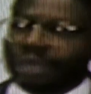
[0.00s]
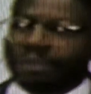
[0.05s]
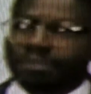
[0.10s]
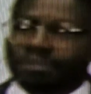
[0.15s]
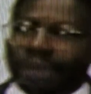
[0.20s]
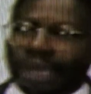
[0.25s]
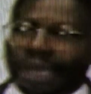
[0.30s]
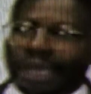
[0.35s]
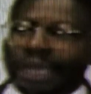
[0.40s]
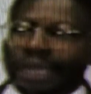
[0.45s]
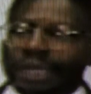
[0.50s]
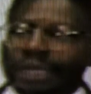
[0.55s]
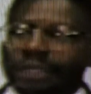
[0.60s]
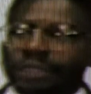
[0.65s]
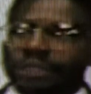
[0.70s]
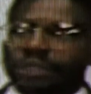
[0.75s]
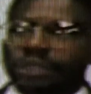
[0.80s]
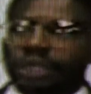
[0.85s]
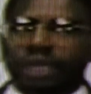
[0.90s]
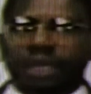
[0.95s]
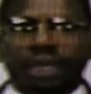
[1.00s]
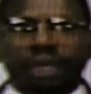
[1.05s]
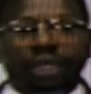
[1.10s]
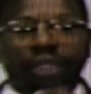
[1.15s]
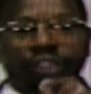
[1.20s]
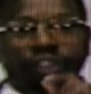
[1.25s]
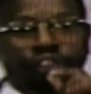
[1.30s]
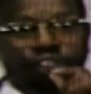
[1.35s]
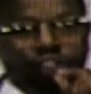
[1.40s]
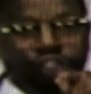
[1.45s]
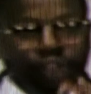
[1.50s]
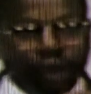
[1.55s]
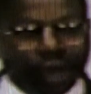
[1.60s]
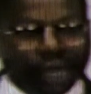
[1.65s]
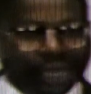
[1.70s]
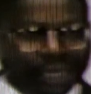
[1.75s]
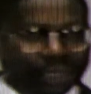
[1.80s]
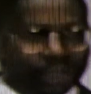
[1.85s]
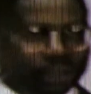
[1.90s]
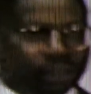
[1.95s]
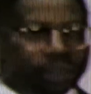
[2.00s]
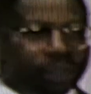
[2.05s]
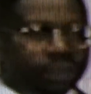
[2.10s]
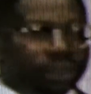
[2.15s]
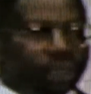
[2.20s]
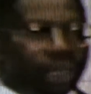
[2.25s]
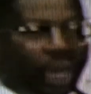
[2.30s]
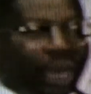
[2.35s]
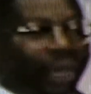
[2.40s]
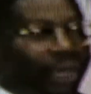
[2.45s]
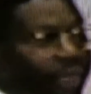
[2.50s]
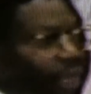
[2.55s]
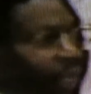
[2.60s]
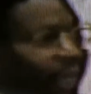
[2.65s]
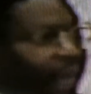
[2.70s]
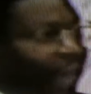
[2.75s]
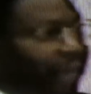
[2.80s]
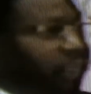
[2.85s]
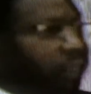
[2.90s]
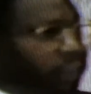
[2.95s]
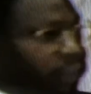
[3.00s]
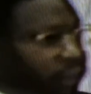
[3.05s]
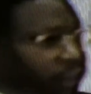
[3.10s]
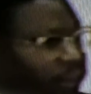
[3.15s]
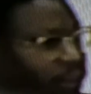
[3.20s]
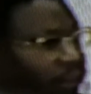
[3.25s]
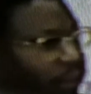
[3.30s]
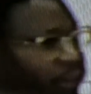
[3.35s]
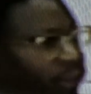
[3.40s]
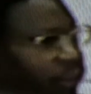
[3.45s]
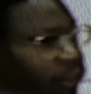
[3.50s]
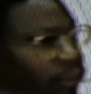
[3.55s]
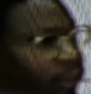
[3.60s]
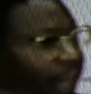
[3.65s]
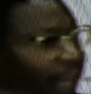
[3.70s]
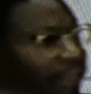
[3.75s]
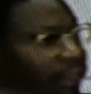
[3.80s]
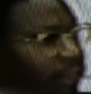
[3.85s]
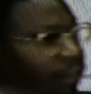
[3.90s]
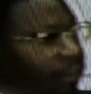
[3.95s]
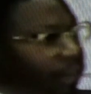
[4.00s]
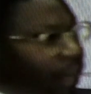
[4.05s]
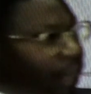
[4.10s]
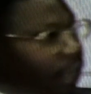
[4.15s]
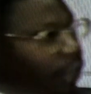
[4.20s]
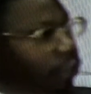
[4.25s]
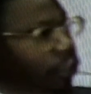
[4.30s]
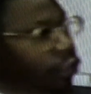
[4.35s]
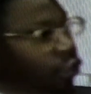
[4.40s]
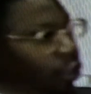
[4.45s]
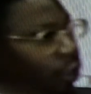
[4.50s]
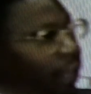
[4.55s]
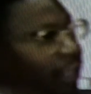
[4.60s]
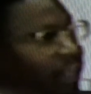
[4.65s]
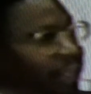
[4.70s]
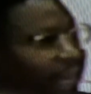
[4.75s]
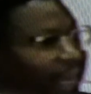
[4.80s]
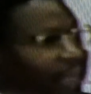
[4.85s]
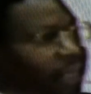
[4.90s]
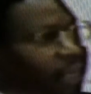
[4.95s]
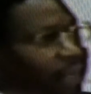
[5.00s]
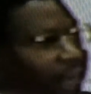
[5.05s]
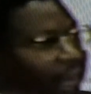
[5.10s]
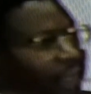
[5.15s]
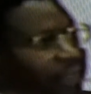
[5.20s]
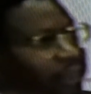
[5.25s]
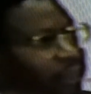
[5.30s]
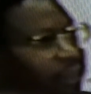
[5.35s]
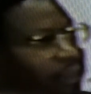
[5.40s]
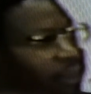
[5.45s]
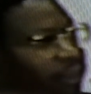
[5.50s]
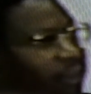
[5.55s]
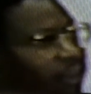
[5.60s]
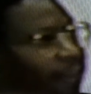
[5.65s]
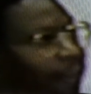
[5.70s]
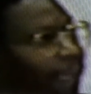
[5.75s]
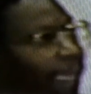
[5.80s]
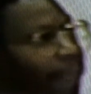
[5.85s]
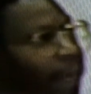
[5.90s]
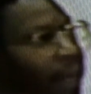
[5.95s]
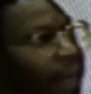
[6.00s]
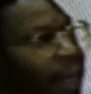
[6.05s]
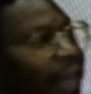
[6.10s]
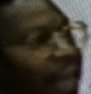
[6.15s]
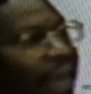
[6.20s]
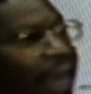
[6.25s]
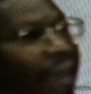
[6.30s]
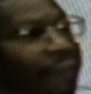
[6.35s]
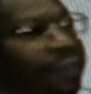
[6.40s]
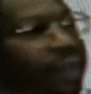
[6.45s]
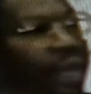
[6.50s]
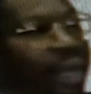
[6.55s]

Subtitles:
means joints and connection. That's the meaning, joints and connection. And the